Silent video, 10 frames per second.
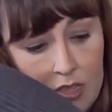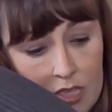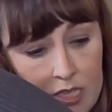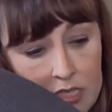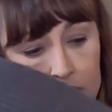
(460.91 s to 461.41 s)

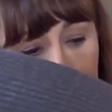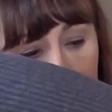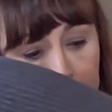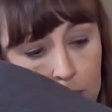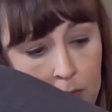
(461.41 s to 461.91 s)
is a
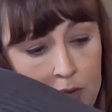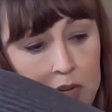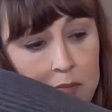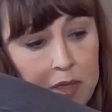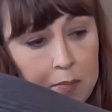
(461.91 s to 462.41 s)

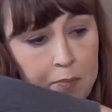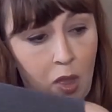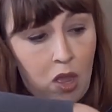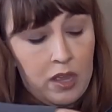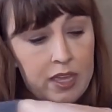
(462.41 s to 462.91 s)
pretty big
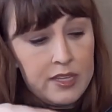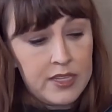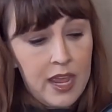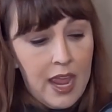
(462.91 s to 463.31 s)
pocket,